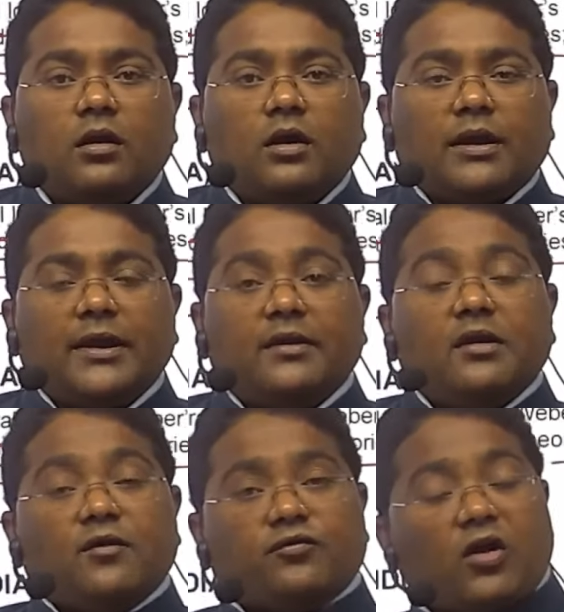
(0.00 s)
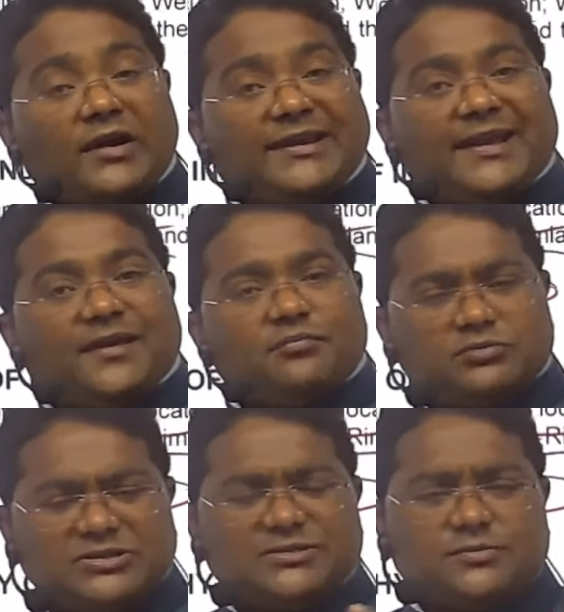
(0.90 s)
right? Frontier,
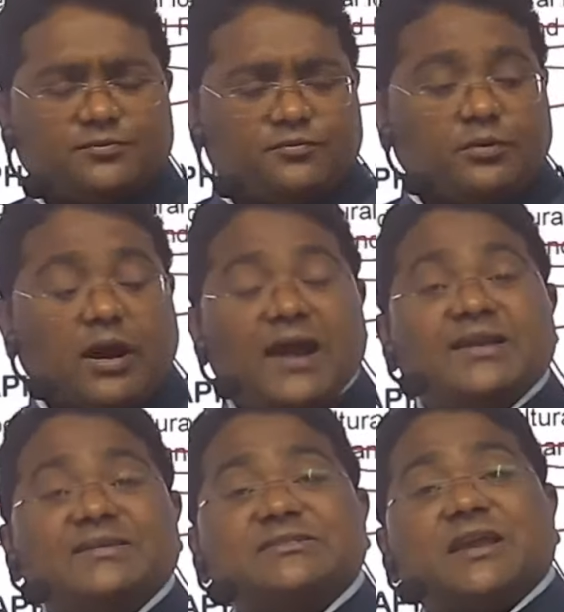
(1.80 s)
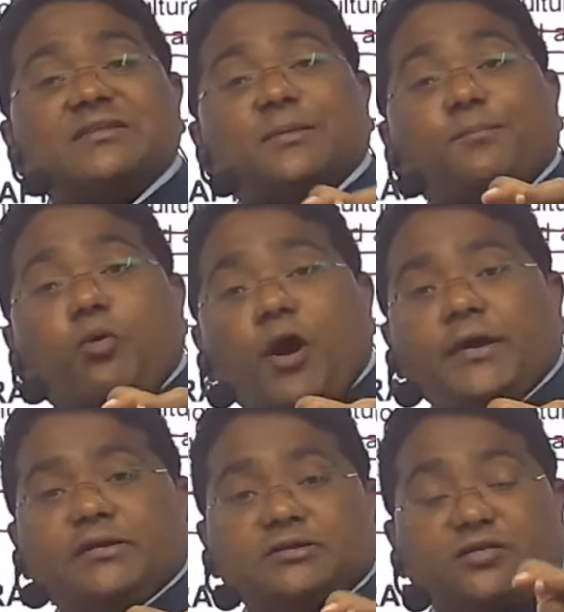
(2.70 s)
just understand the
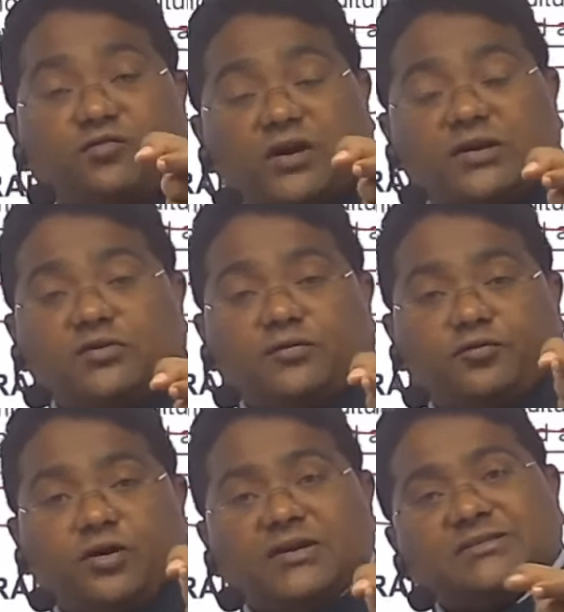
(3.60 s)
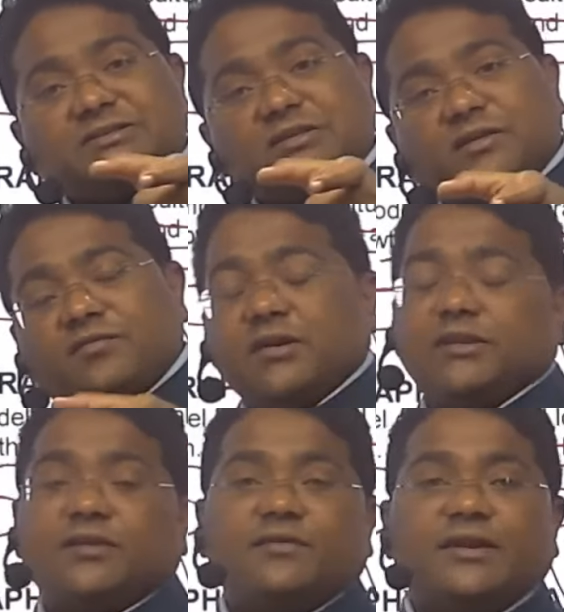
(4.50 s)
point, the word. If you understand the word,
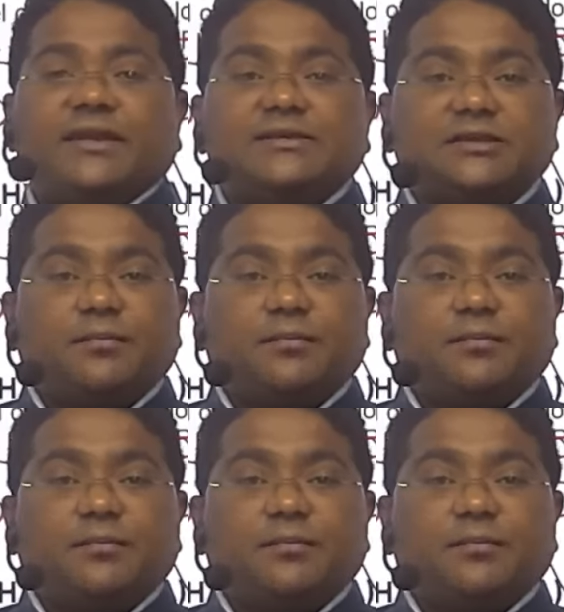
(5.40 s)
then very easy.